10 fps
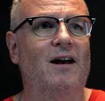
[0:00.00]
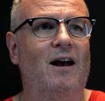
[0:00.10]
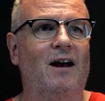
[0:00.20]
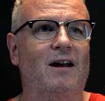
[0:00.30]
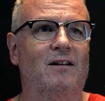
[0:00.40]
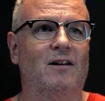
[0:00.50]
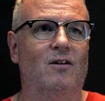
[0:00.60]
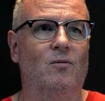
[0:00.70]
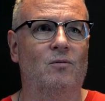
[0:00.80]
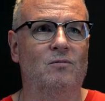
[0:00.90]
And
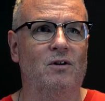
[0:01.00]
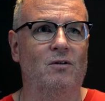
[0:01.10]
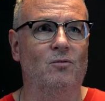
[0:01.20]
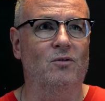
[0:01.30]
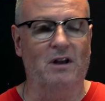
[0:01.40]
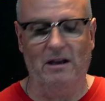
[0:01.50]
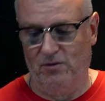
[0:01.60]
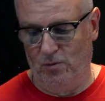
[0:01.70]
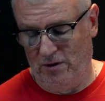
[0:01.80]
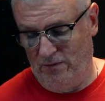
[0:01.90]
all the
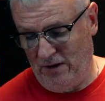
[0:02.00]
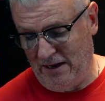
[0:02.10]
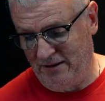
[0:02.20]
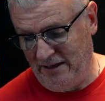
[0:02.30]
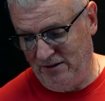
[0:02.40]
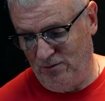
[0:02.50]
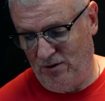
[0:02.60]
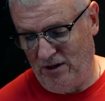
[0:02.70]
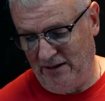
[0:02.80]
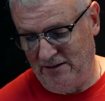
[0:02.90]
kids would have had these sort of
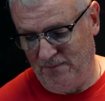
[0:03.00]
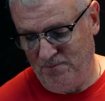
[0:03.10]
things.